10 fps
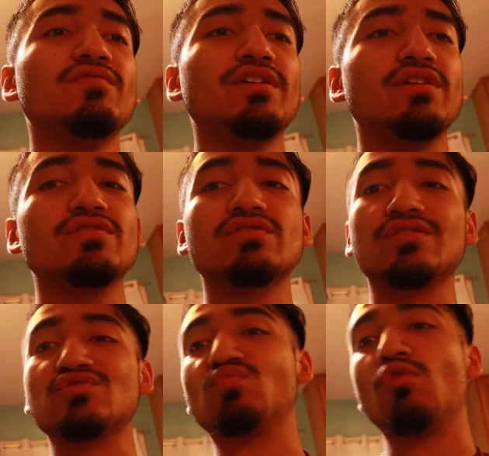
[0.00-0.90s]
video. So I'll
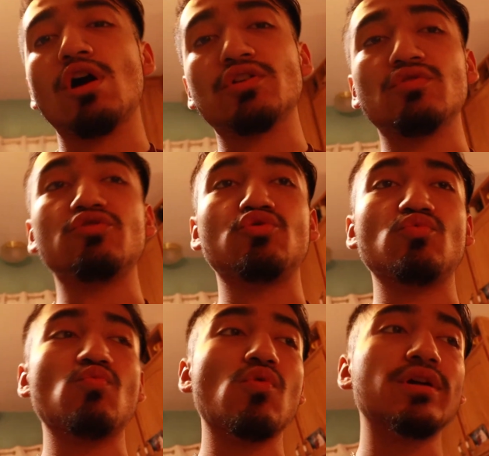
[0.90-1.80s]
just walk you through
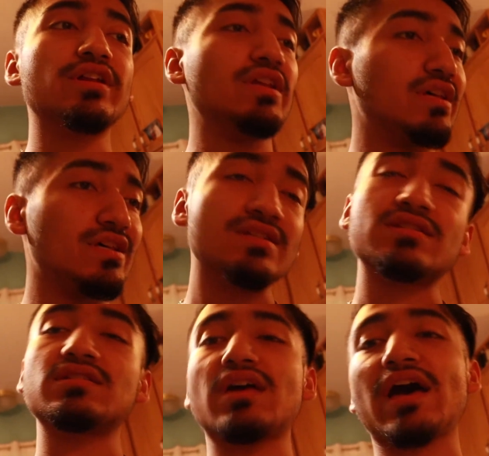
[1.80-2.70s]
what it
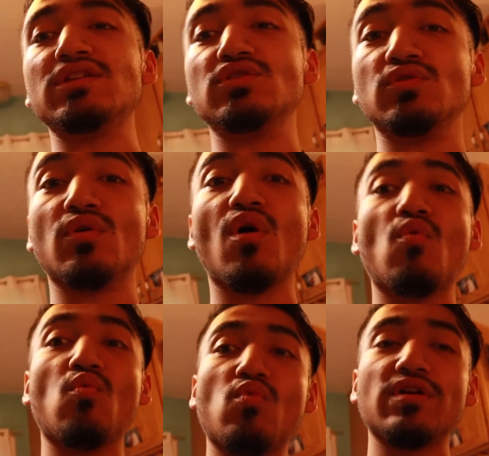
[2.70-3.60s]
is I do
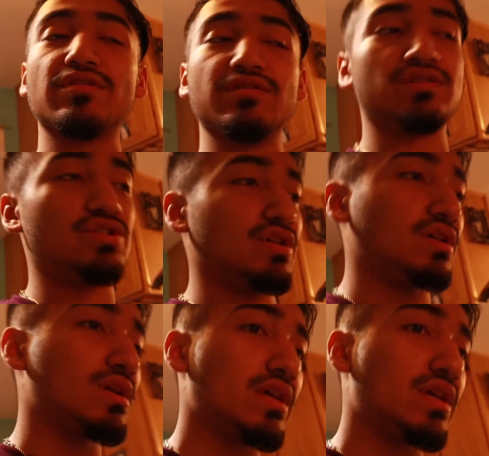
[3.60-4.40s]
with the chicken I